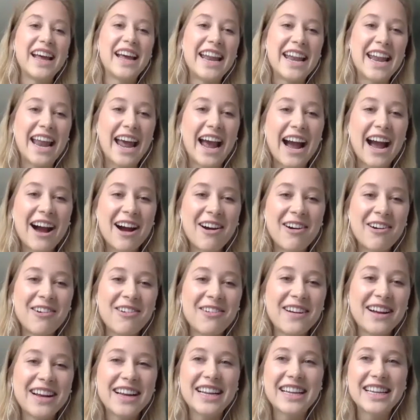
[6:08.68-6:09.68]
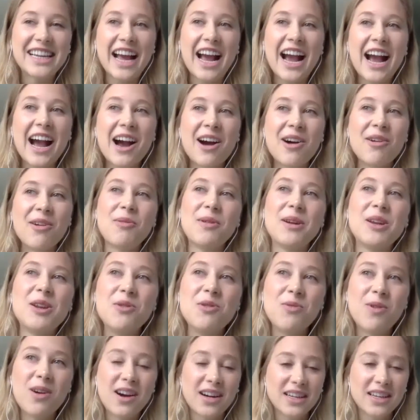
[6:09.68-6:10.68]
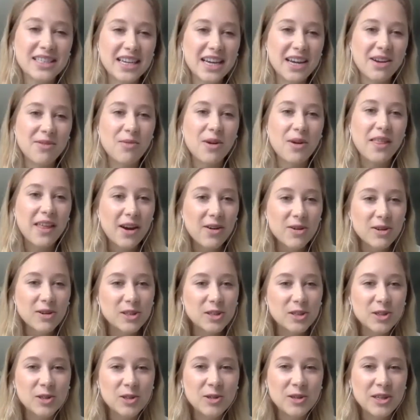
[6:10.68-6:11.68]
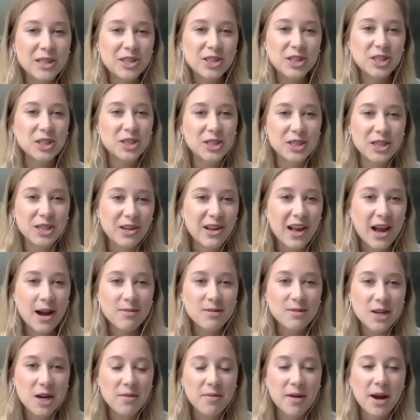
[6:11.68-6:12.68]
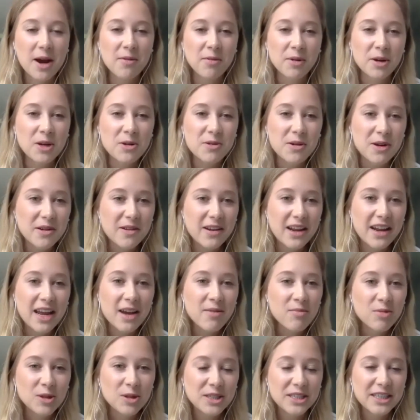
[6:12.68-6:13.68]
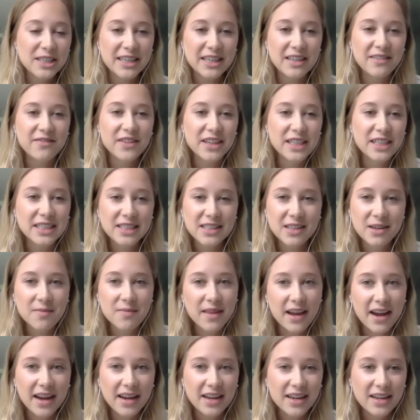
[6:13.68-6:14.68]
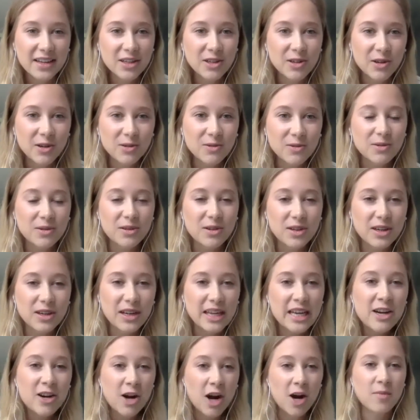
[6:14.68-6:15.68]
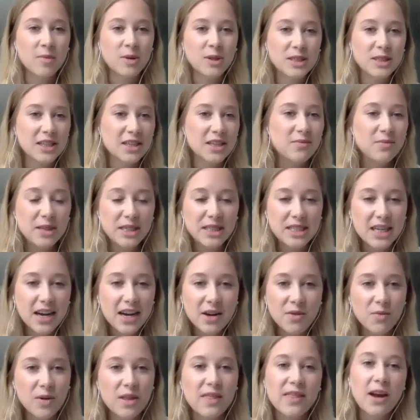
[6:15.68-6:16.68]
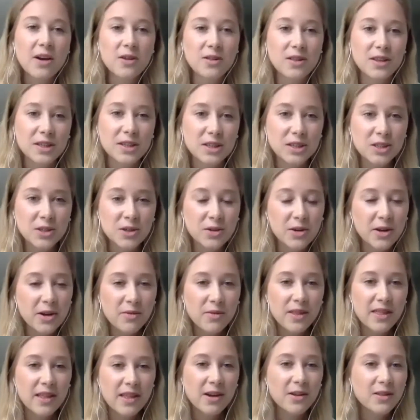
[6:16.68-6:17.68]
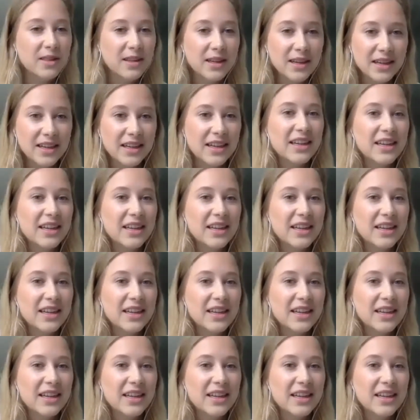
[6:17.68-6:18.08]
And how when you walked in without a suit and just your laptop, how were you able to convince them that e-commerce can be done without the suit and without the